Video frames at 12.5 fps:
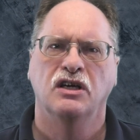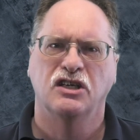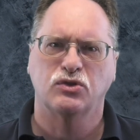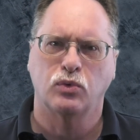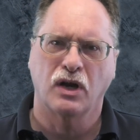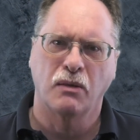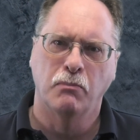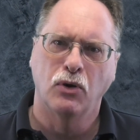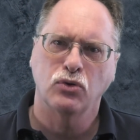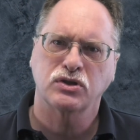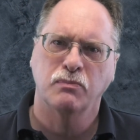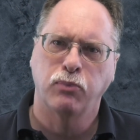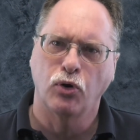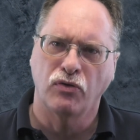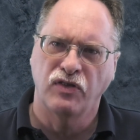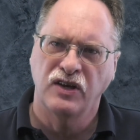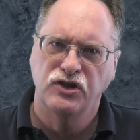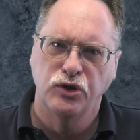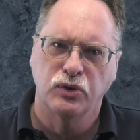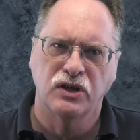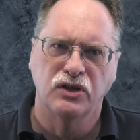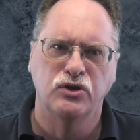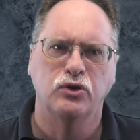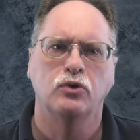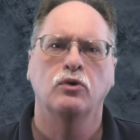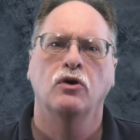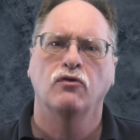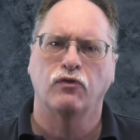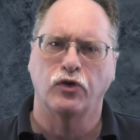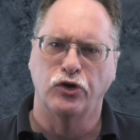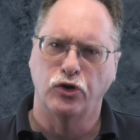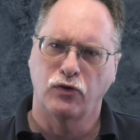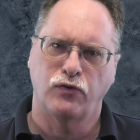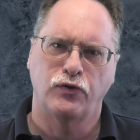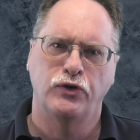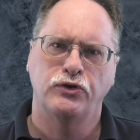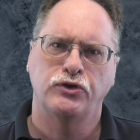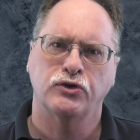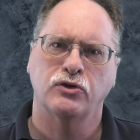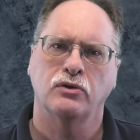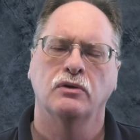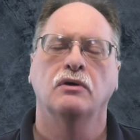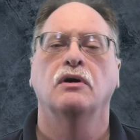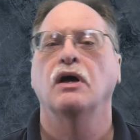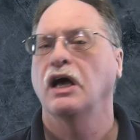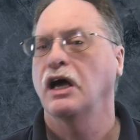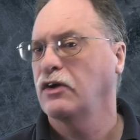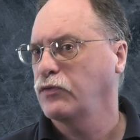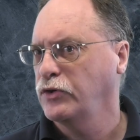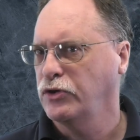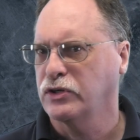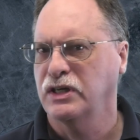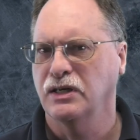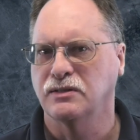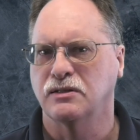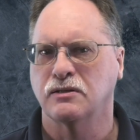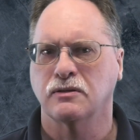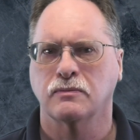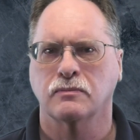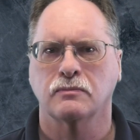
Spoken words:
is one of the most important things you can do for your future and for your kids.